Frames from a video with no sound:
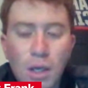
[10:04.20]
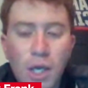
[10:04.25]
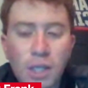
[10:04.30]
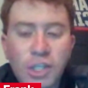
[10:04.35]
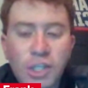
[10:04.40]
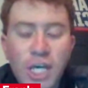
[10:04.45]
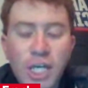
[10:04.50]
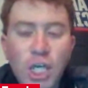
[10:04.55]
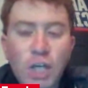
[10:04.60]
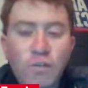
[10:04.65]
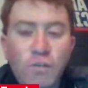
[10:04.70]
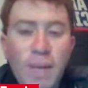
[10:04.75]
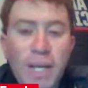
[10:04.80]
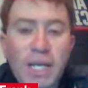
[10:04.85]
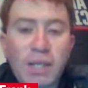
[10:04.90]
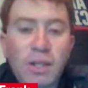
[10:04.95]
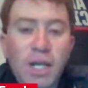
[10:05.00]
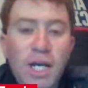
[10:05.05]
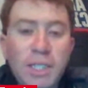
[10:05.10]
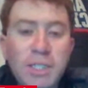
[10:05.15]
Hey, thank you for
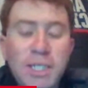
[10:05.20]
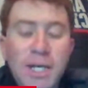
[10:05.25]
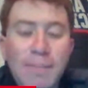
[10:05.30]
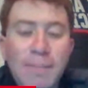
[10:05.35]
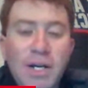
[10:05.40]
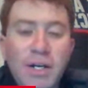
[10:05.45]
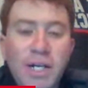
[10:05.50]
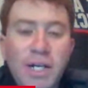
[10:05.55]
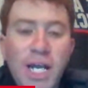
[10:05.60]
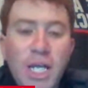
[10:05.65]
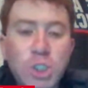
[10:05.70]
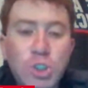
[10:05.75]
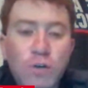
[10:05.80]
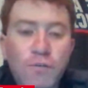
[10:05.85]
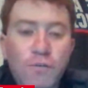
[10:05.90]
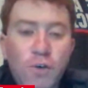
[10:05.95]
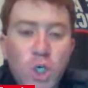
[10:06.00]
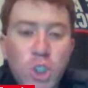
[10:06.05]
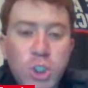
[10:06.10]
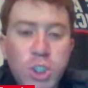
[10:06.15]
making Locked On Bearcats
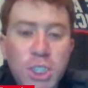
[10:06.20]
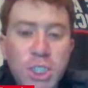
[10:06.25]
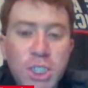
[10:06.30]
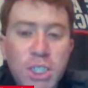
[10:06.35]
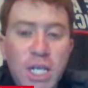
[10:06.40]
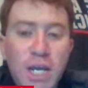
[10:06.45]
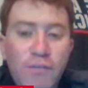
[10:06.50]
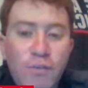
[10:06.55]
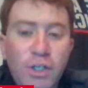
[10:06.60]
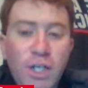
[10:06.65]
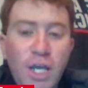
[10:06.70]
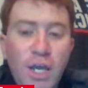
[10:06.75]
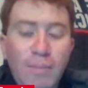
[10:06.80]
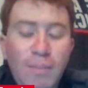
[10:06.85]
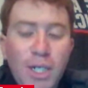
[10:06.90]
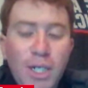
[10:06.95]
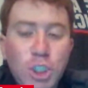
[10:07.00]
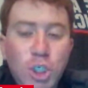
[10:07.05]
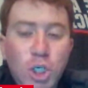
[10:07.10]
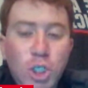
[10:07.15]
your first listen every day.
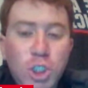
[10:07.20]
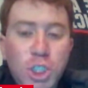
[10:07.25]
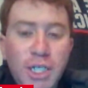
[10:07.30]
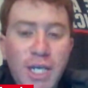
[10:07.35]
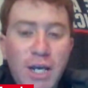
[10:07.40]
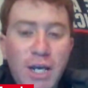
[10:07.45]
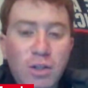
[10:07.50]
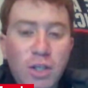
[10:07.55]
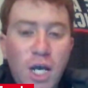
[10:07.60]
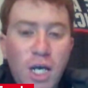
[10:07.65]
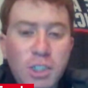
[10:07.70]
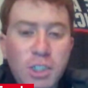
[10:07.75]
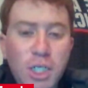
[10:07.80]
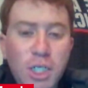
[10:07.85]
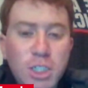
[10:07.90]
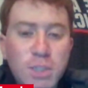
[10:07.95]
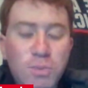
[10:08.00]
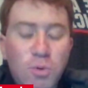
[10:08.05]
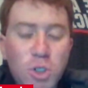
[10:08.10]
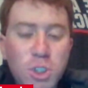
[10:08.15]
Make sure to check out Locked
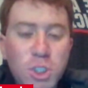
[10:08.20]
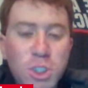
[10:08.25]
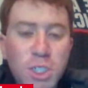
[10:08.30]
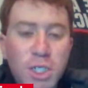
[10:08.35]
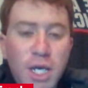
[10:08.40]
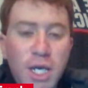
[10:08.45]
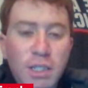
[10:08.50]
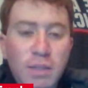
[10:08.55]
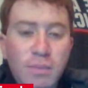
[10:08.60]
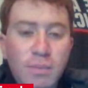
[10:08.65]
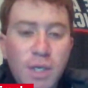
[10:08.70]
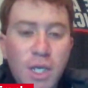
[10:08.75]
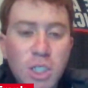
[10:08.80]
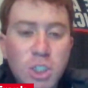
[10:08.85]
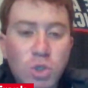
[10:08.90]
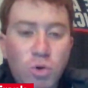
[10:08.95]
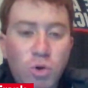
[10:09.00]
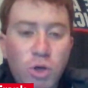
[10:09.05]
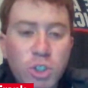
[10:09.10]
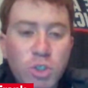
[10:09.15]
On Sports Today, the
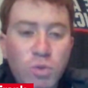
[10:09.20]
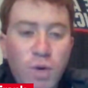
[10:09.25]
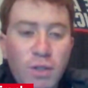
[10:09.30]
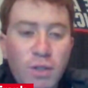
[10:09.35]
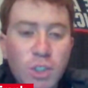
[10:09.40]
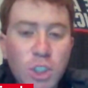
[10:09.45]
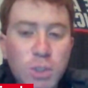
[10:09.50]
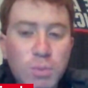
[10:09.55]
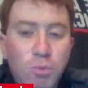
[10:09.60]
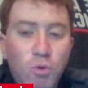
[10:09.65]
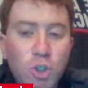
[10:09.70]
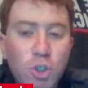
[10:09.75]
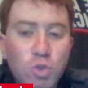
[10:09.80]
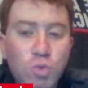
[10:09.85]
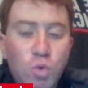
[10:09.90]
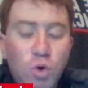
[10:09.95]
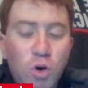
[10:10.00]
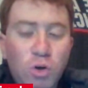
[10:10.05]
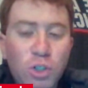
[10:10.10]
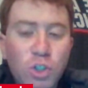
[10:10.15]
biggest stories around the
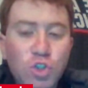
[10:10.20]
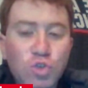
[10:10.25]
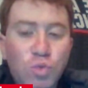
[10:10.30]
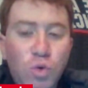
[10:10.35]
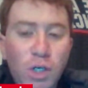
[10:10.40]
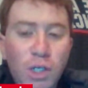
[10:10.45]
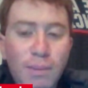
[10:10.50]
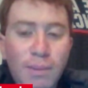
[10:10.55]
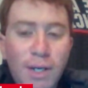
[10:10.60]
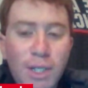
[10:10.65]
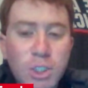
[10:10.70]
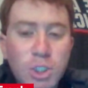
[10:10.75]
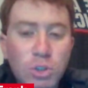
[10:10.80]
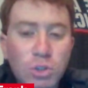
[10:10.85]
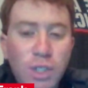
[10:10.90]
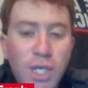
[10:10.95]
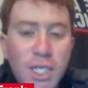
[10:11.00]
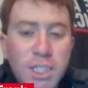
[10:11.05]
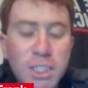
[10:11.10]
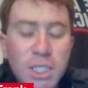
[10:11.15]
sports world in 20 minutes
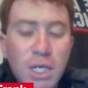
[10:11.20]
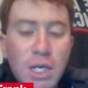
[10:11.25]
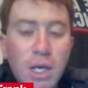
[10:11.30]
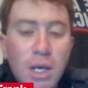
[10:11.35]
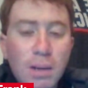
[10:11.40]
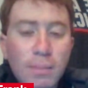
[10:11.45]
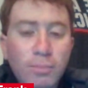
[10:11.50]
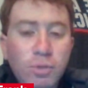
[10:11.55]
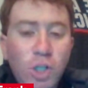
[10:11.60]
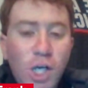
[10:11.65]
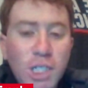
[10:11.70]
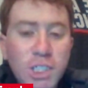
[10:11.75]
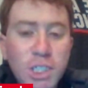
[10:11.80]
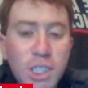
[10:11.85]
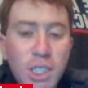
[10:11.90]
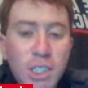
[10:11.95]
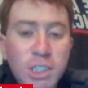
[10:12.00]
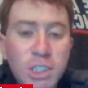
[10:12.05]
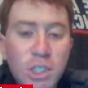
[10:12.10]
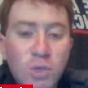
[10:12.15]
or less,
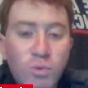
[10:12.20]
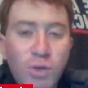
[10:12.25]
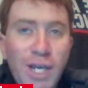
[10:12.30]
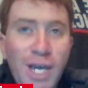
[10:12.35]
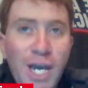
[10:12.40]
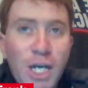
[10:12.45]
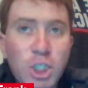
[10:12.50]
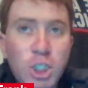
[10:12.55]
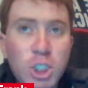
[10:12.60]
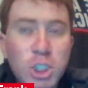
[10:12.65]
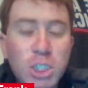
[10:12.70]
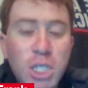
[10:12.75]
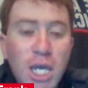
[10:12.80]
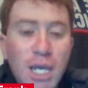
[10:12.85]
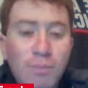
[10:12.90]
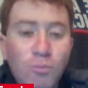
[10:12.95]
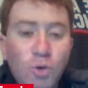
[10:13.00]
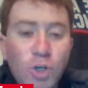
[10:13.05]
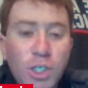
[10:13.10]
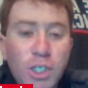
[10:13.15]
plus instant reactions,
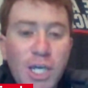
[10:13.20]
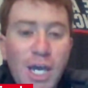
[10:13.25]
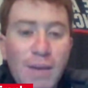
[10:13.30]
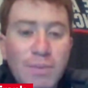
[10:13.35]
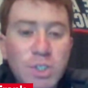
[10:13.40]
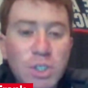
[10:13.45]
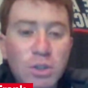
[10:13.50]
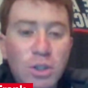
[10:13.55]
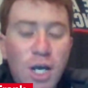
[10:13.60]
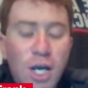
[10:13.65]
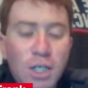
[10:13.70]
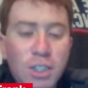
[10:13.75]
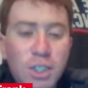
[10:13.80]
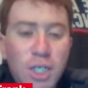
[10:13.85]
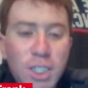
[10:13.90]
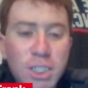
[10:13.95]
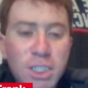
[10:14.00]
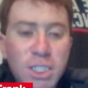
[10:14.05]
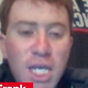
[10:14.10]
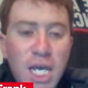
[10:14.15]
game recaps, and
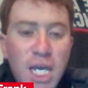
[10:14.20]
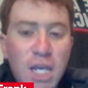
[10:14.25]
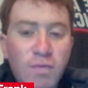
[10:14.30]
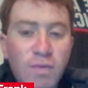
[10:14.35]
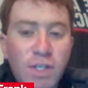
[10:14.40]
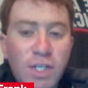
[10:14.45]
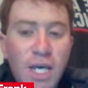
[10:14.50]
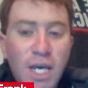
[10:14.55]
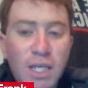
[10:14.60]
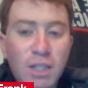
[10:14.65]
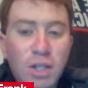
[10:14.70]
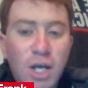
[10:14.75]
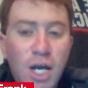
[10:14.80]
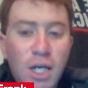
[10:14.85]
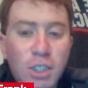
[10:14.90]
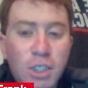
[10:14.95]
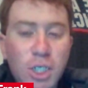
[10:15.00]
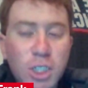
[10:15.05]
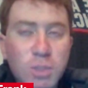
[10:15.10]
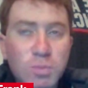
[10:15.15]
Locked On's take of the day.
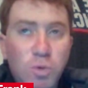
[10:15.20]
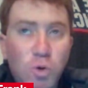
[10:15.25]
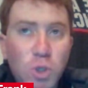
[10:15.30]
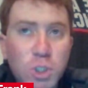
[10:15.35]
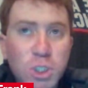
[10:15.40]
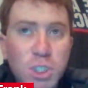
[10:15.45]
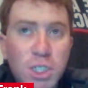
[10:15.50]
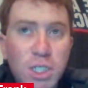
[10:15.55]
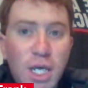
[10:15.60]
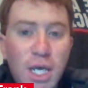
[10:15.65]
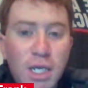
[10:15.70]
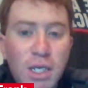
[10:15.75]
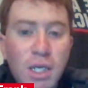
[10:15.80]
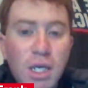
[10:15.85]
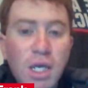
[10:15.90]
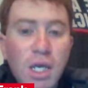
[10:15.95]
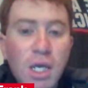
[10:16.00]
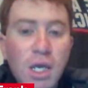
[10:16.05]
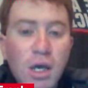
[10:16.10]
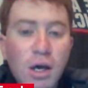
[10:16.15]
Locked On Sports Today,